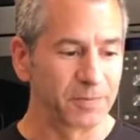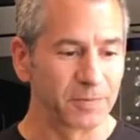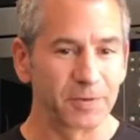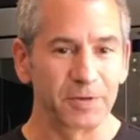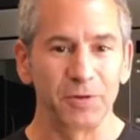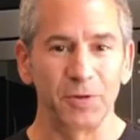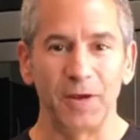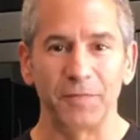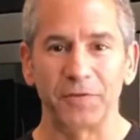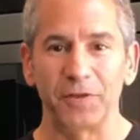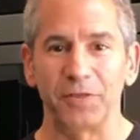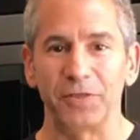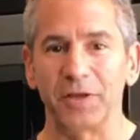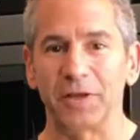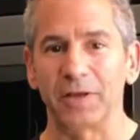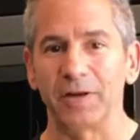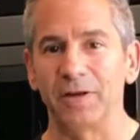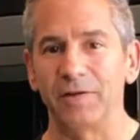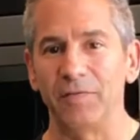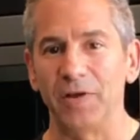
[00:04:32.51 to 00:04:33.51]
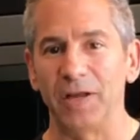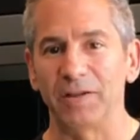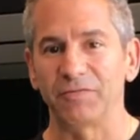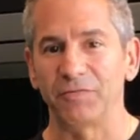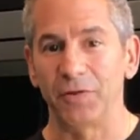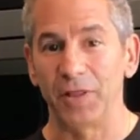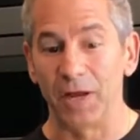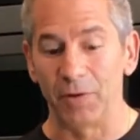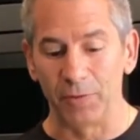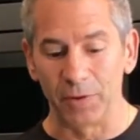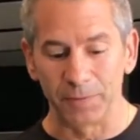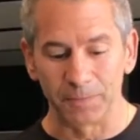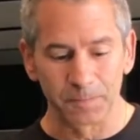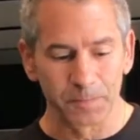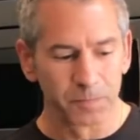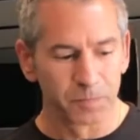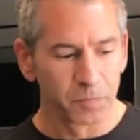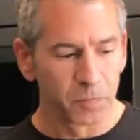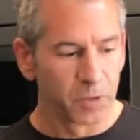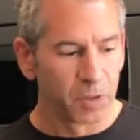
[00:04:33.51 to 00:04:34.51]
you have to think in advance for that one.
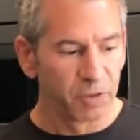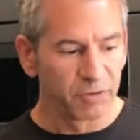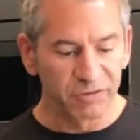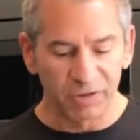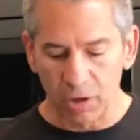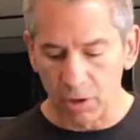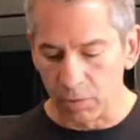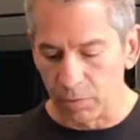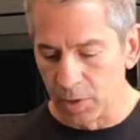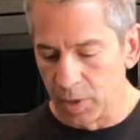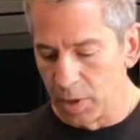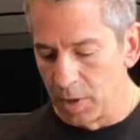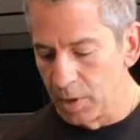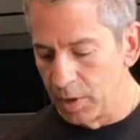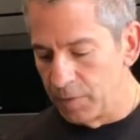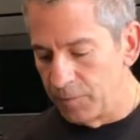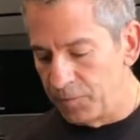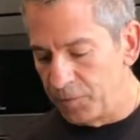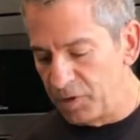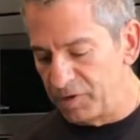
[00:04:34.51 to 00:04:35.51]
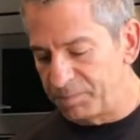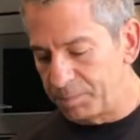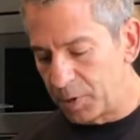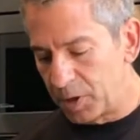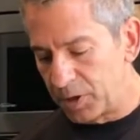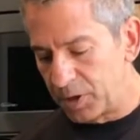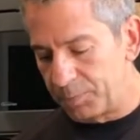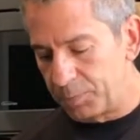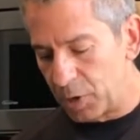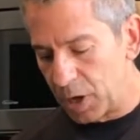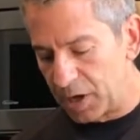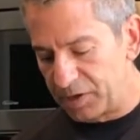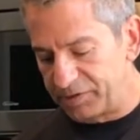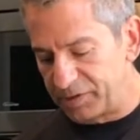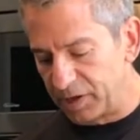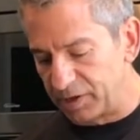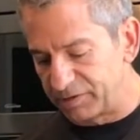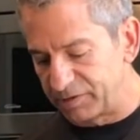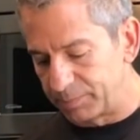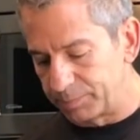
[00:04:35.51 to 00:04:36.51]
So first part of the
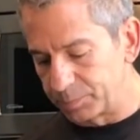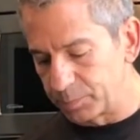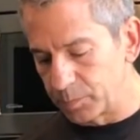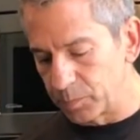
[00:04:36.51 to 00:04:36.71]
process,